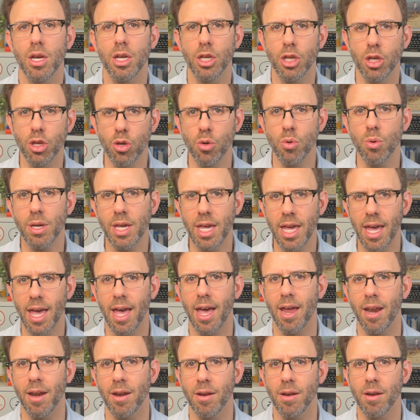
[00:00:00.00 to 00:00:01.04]
you
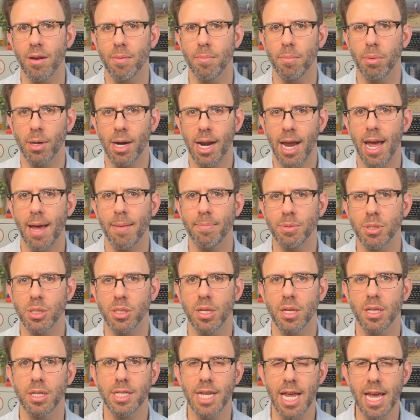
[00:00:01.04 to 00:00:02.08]
can
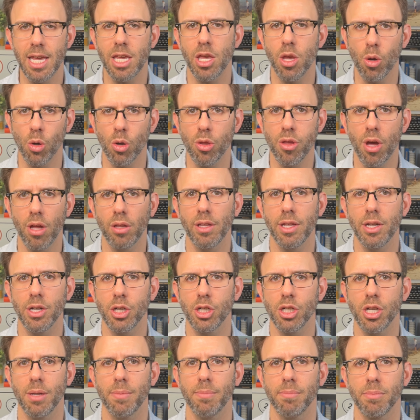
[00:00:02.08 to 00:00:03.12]
perhaps take your thought
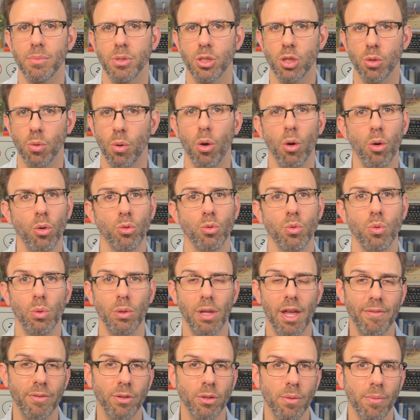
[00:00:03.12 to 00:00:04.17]
leadership to a whole new
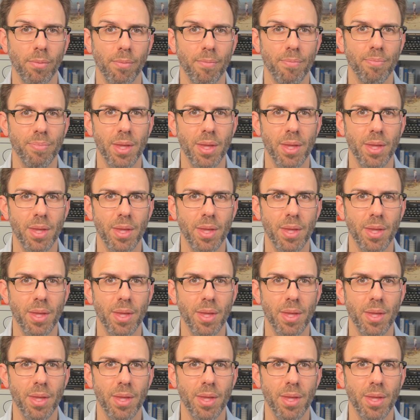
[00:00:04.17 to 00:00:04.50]
level,